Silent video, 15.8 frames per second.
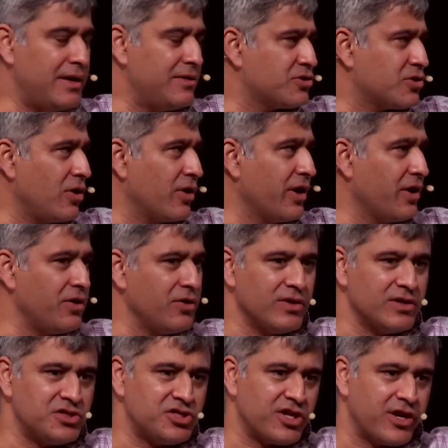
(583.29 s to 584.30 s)
was talking to the
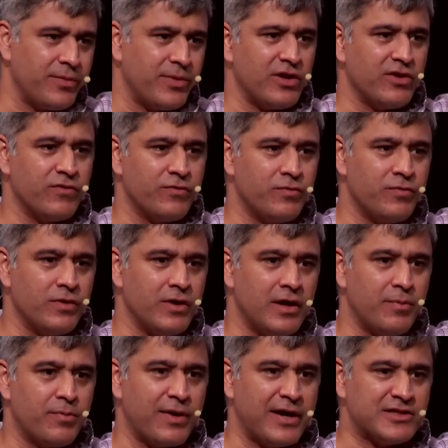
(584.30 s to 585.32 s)
chairman of
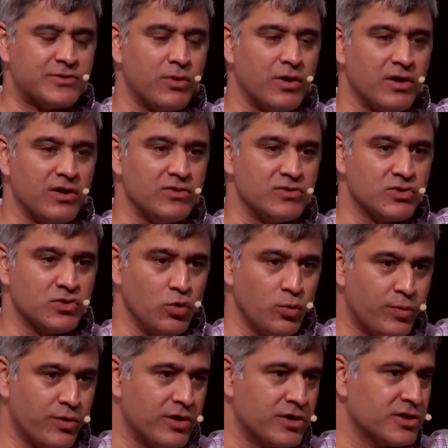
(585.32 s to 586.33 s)

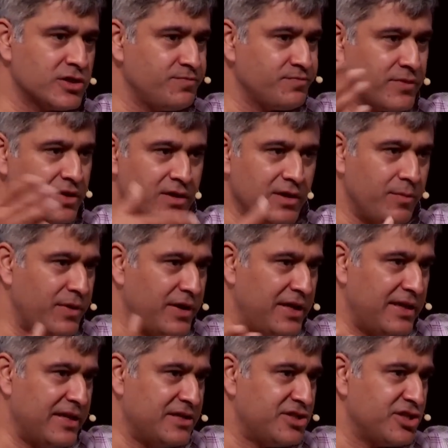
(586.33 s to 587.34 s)
PricewaterhouseCoopers, company
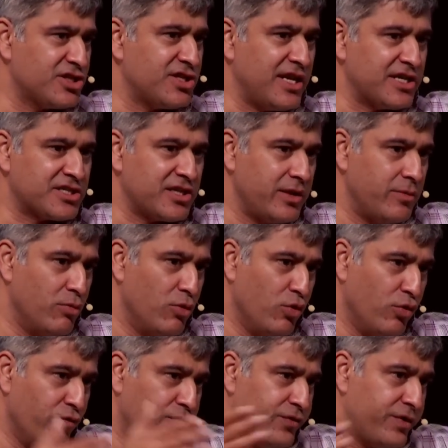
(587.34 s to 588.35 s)
that just actually
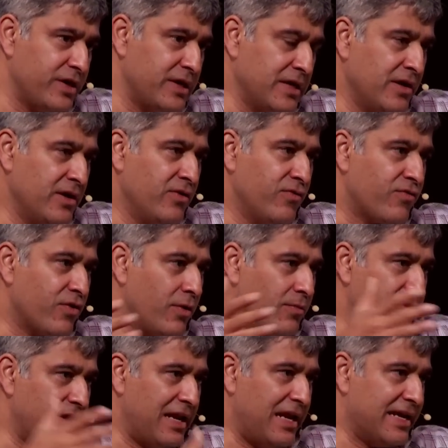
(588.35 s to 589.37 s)
moved from
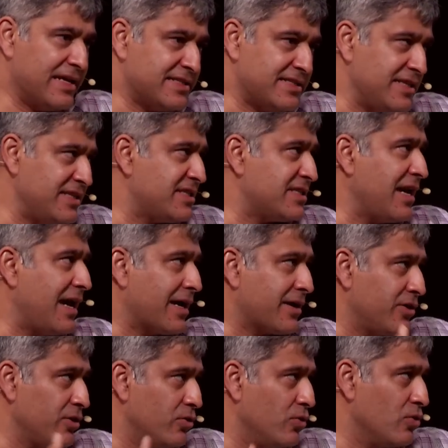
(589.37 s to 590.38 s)
their legacy stack
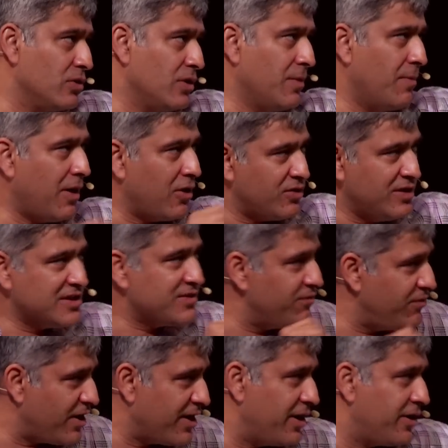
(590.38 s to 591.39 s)
to Google about this
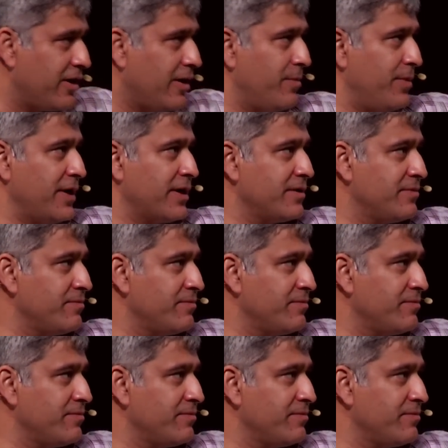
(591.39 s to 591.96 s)
very topic.